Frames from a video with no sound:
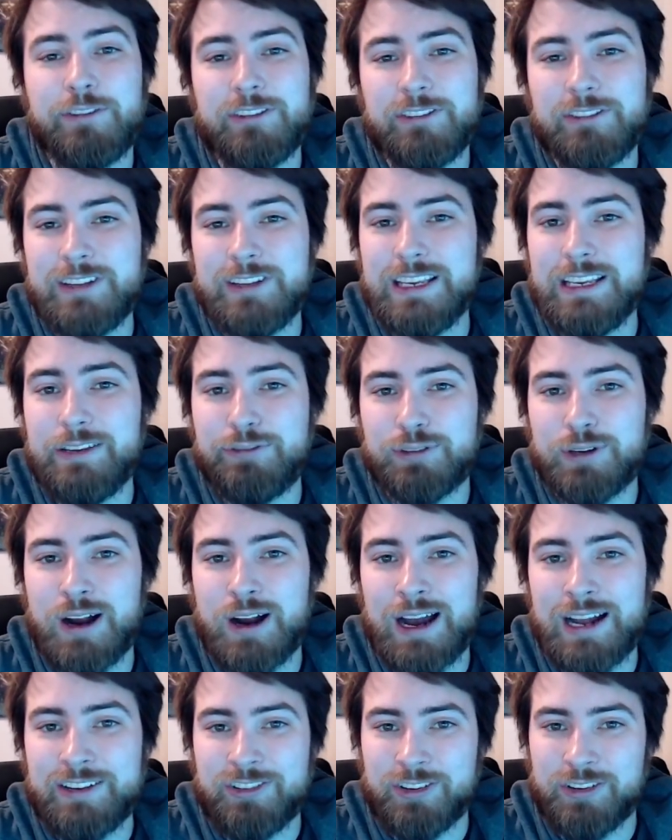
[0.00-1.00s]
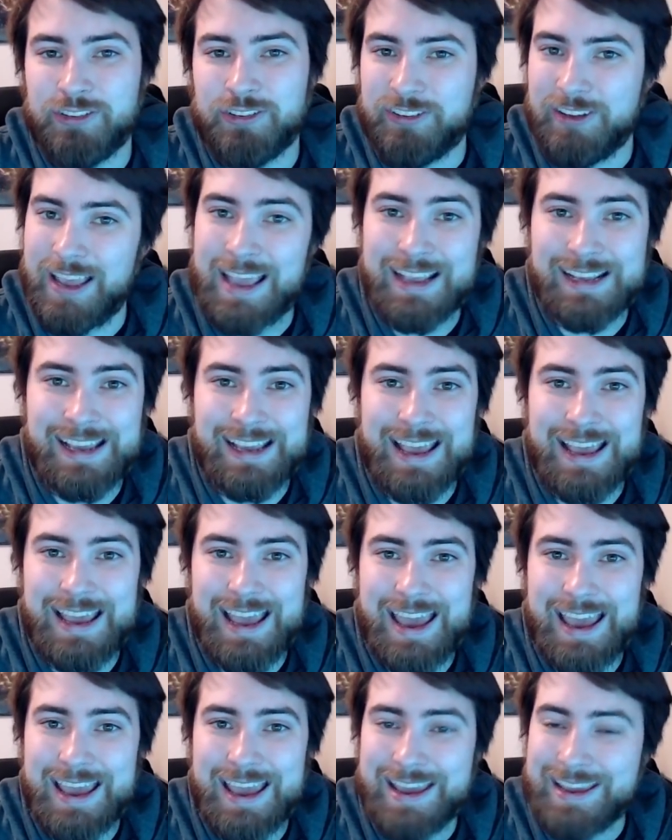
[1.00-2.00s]
Steve Rogers,
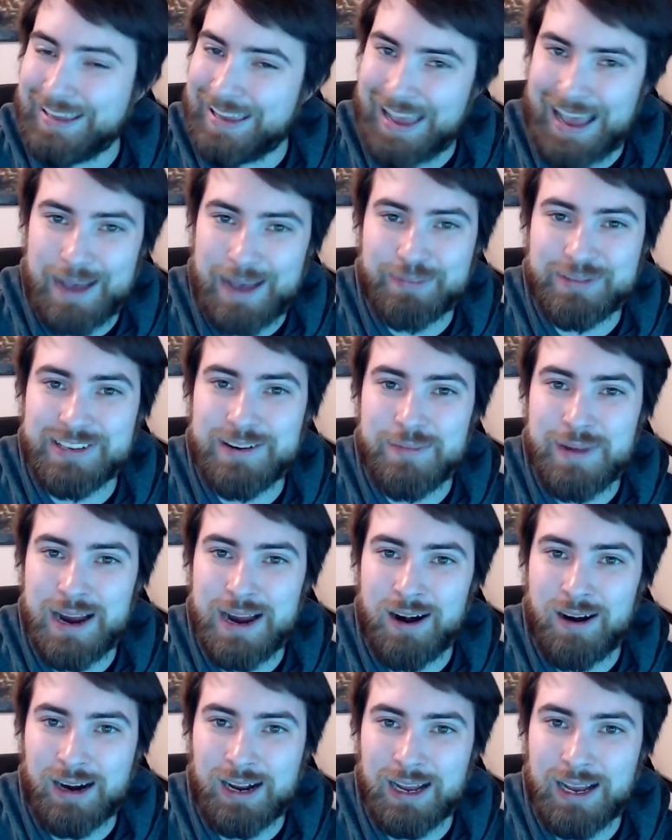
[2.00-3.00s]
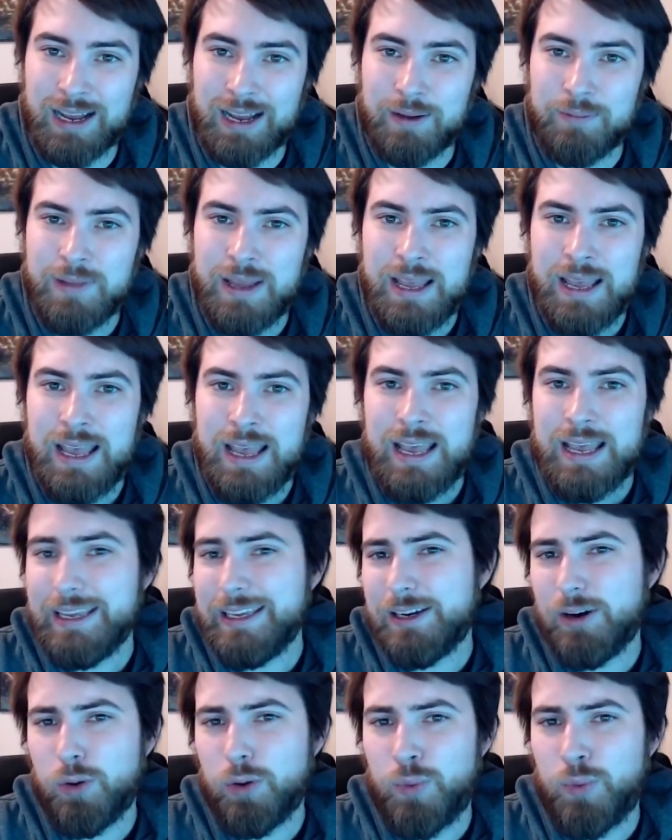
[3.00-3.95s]
aka Captain America. In a